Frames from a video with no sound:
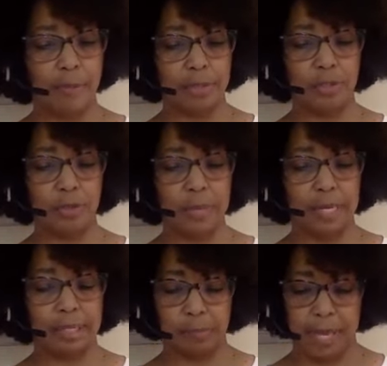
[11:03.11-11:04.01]
I'm
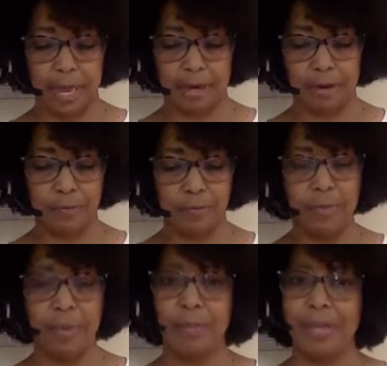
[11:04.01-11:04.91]
assuming it's a piano,
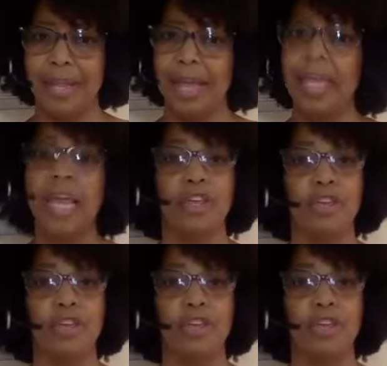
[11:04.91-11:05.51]
but like,